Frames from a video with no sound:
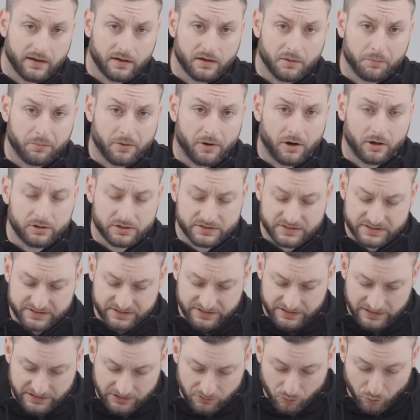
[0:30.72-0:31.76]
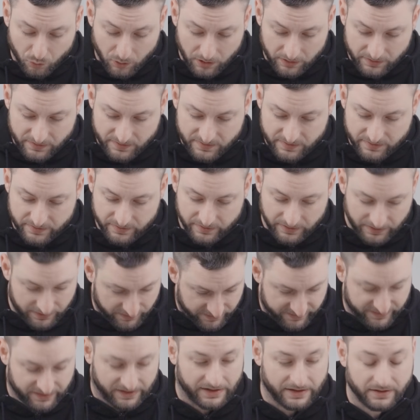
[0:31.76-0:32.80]
take it apart and see what's
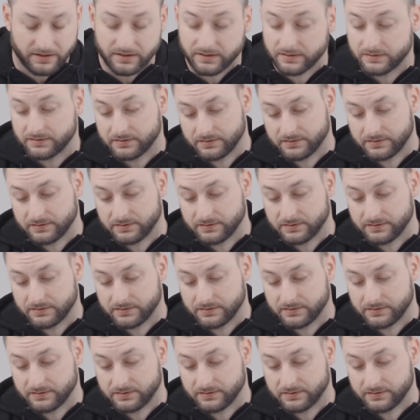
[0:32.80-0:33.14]
inside.